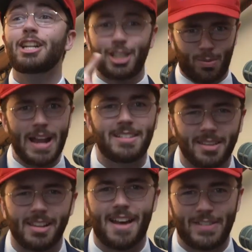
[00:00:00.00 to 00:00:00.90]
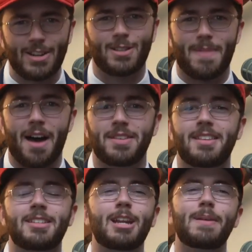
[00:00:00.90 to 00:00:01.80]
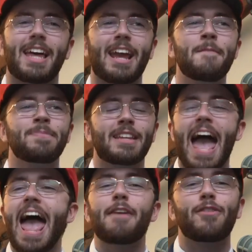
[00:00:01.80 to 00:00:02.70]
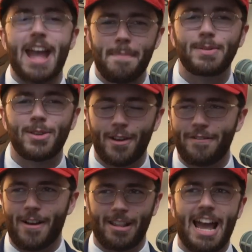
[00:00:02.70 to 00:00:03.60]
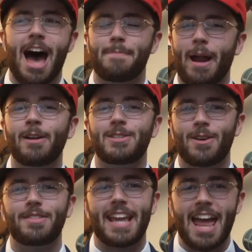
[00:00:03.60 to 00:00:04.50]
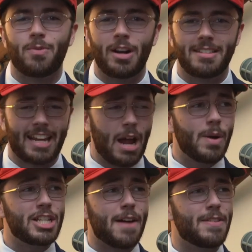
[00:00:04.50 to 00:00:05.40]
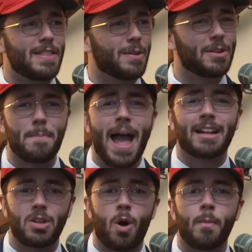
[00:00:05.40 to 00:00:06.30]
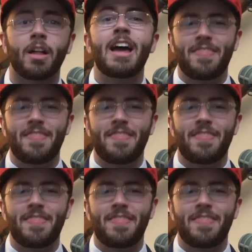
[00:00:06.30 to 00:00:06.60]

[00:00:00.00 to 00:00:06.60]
Just wait until the left hears about this. It's going to be like every episode of Fairly Odd Parents, you know, at the end where he's like, I wish everything would go back to normal.